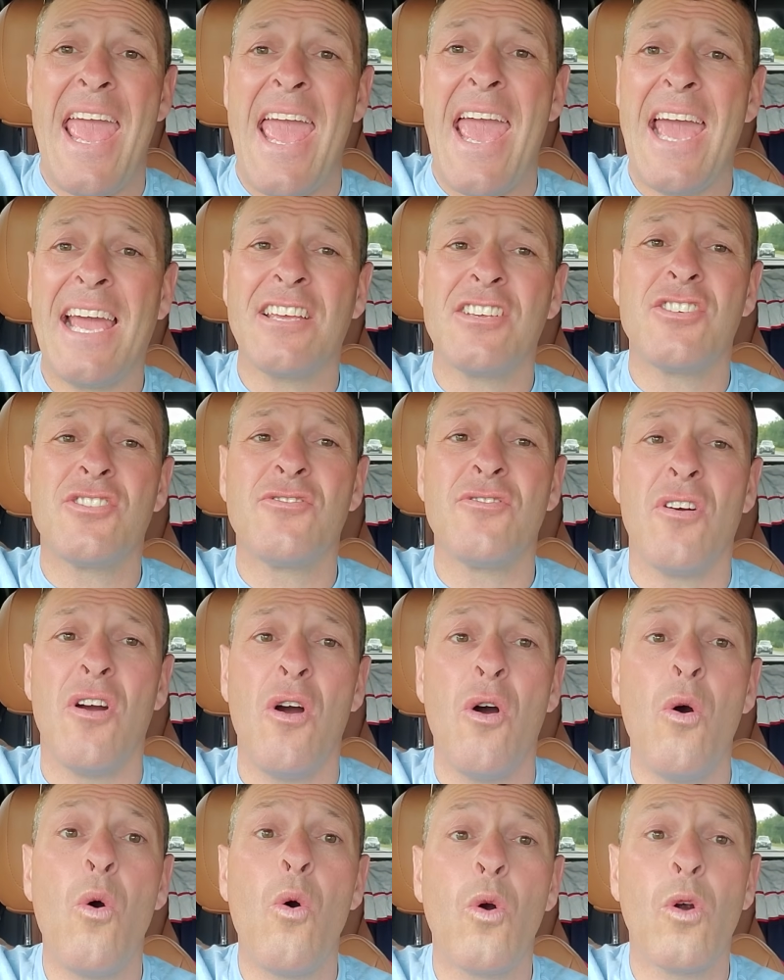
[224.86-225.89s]

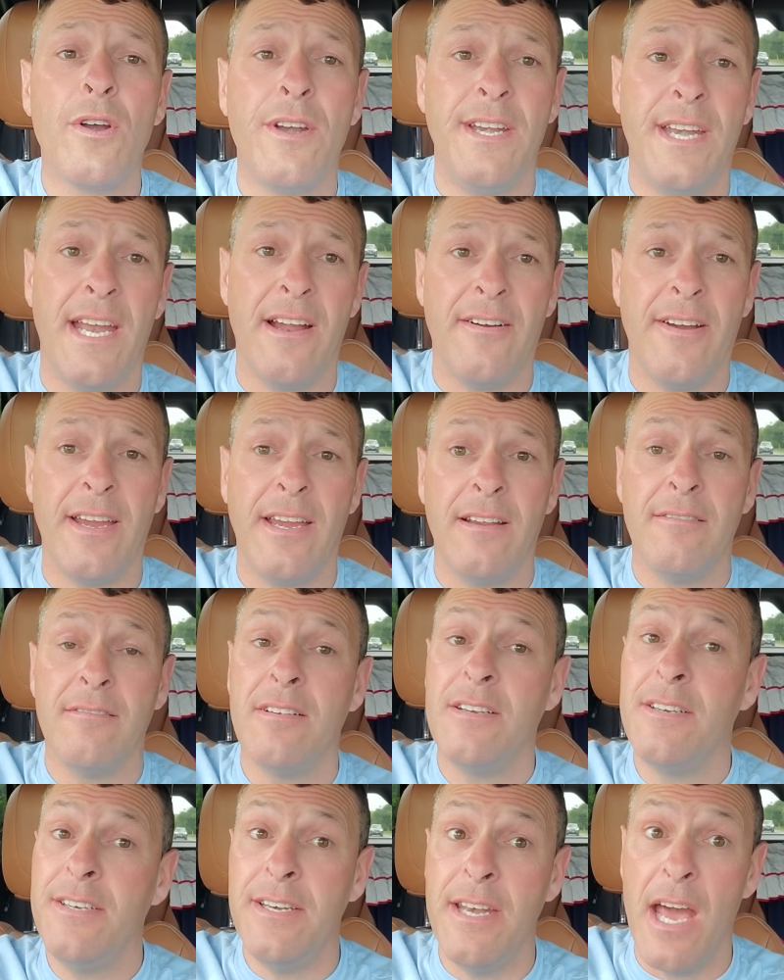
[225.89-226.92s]
extraordinary,
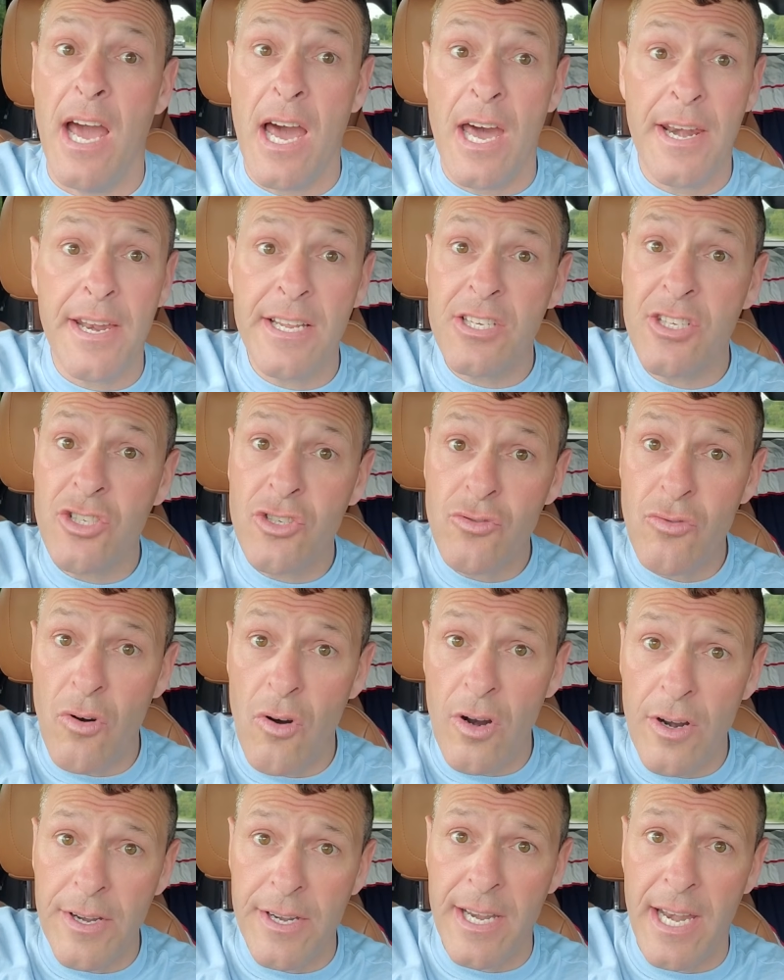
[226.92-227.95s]
not
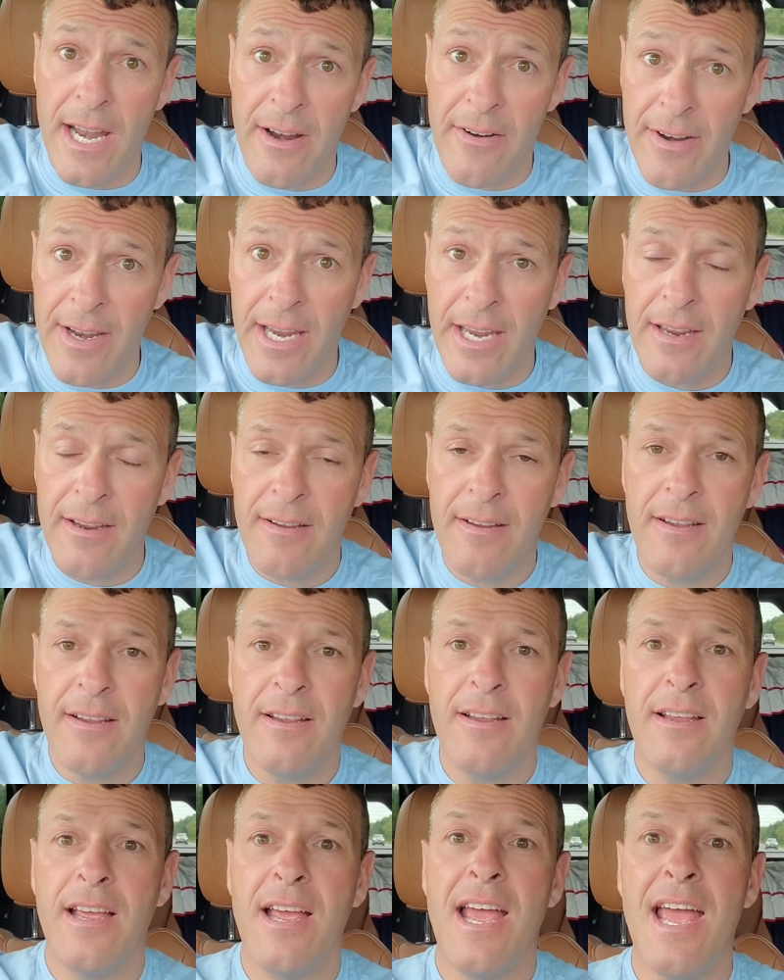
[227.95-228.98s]
extraordinary,
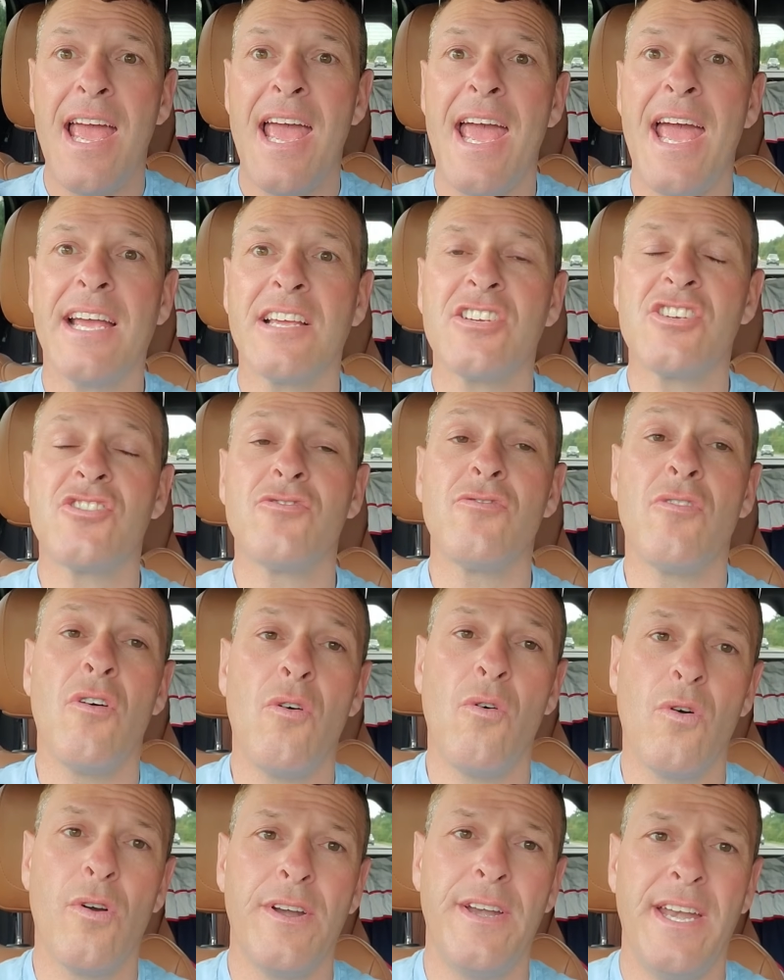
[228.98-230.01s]

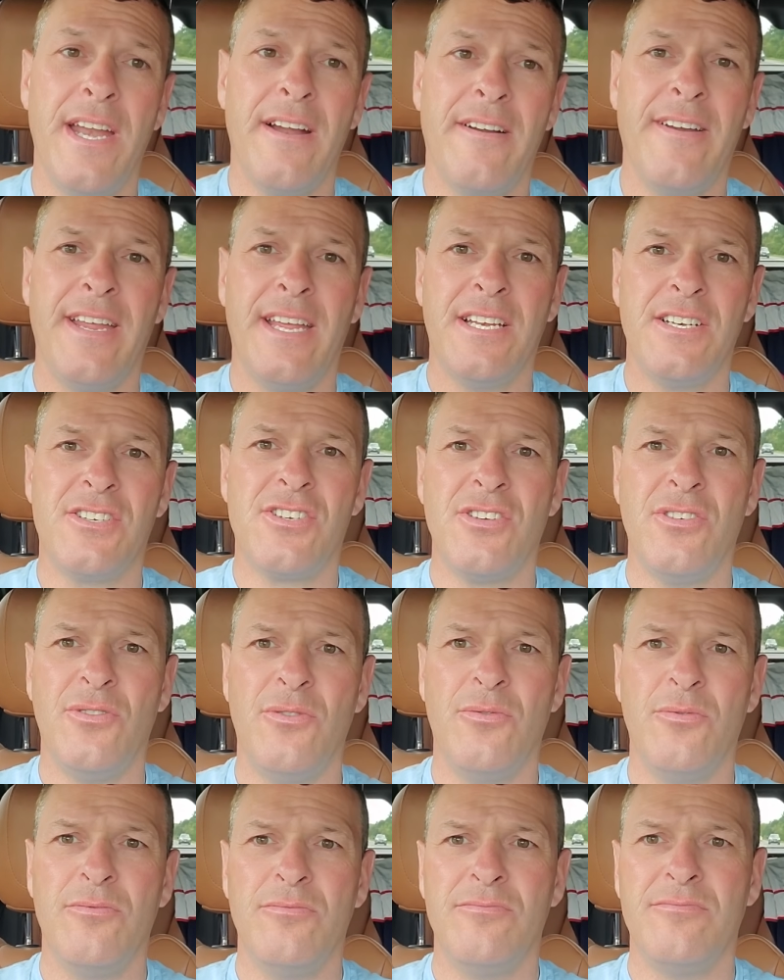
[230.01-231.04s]
extraordinary at
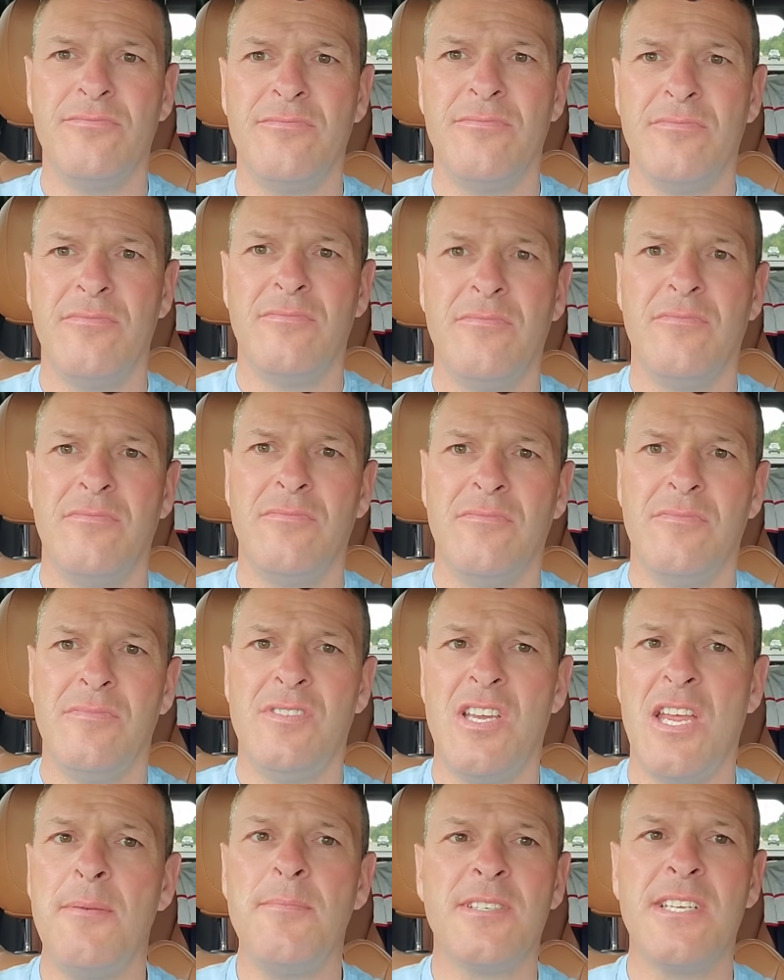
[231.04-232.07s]
two.
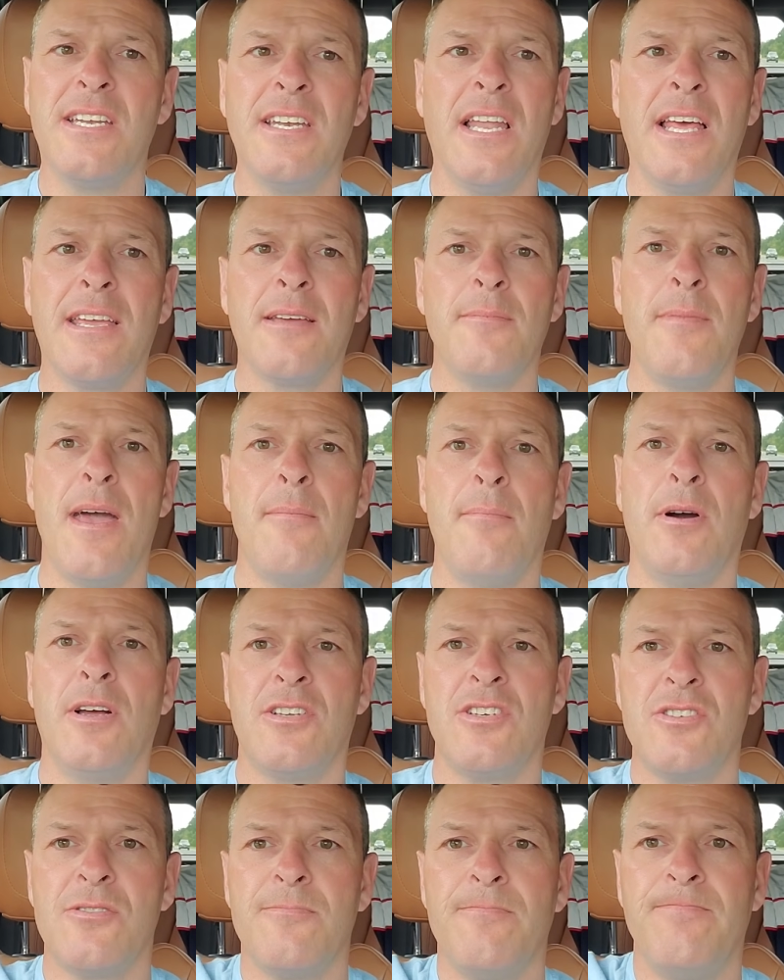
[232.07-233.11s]
James didn't like him that
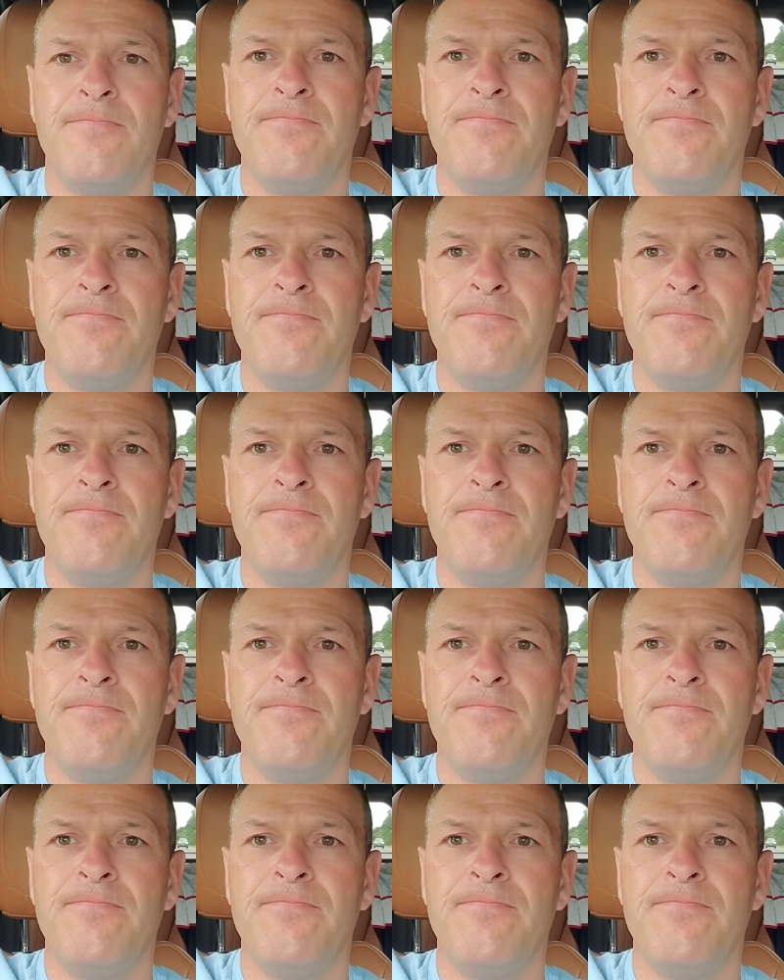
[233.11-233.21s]
much.